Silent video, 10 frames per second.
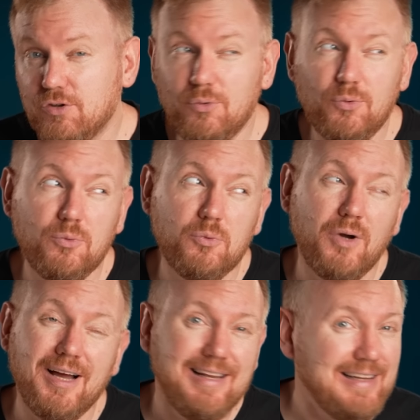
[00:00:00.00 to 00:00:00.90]
do
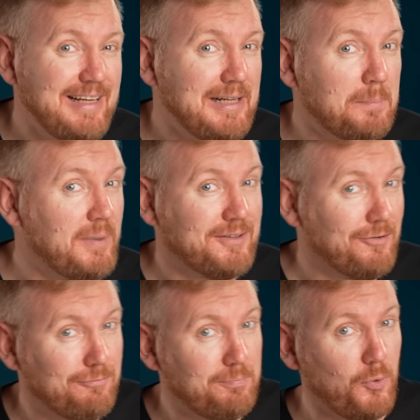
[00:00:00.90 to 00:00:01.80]
a little bit
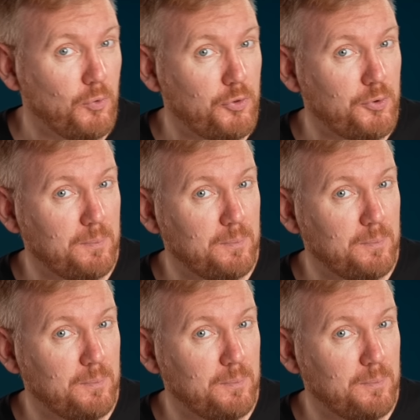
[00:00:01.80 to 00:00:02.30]
of both.